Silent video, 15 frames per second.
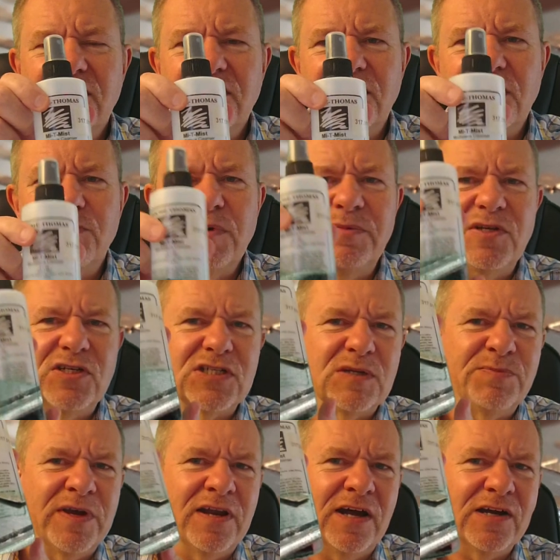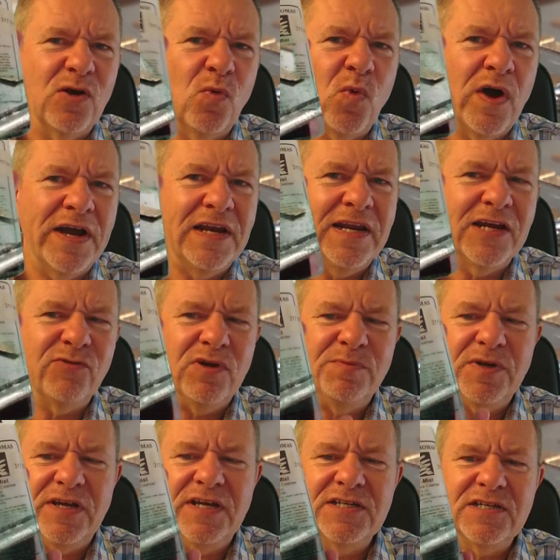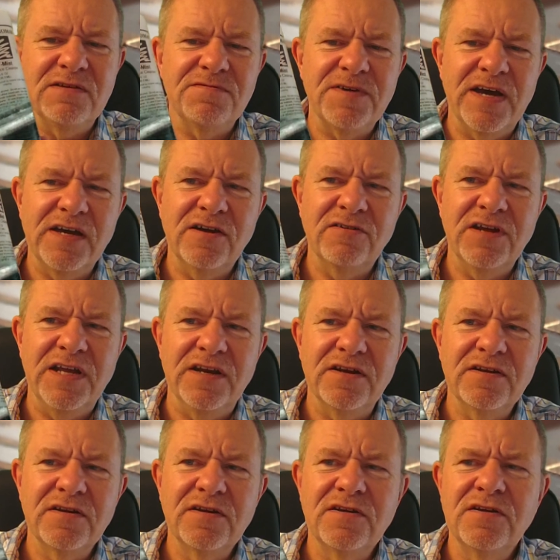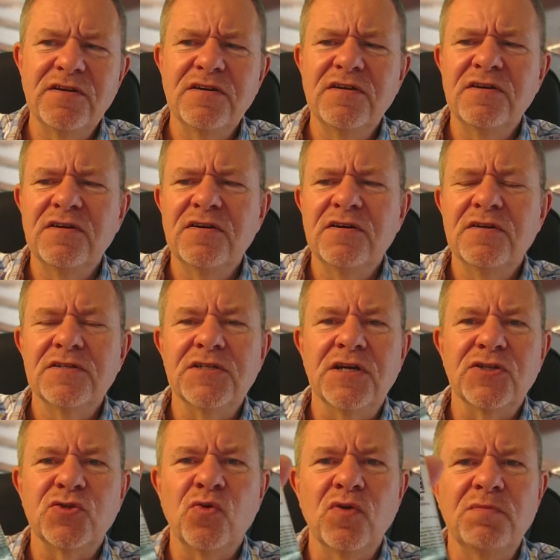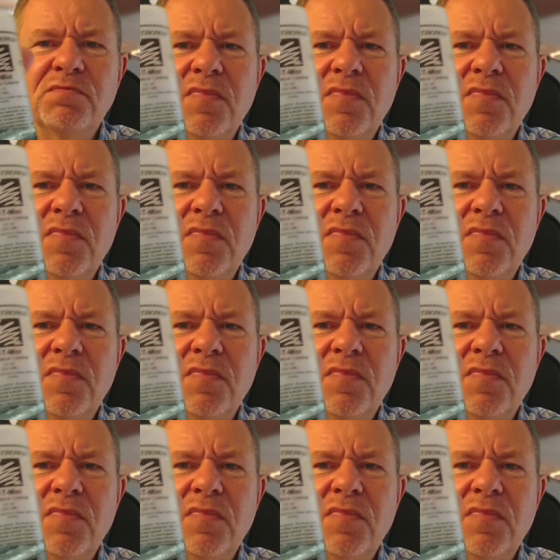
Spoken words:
it'll probably just appear like a white liquid, but it is in fact green. So it's called